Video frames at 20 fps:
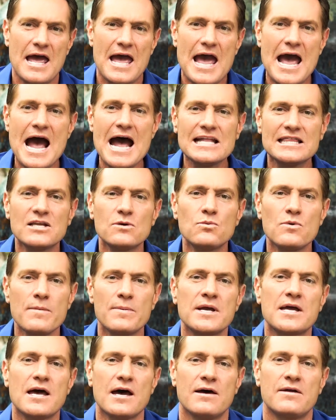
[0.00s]
At the
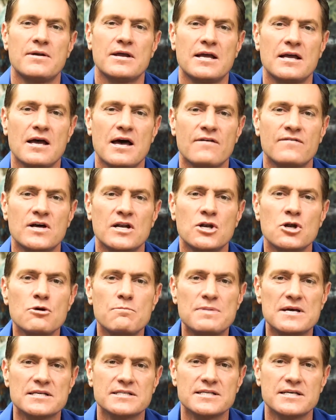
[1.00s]
ribbon cutting of a new
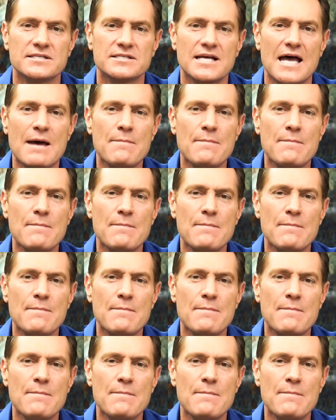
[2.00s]
business,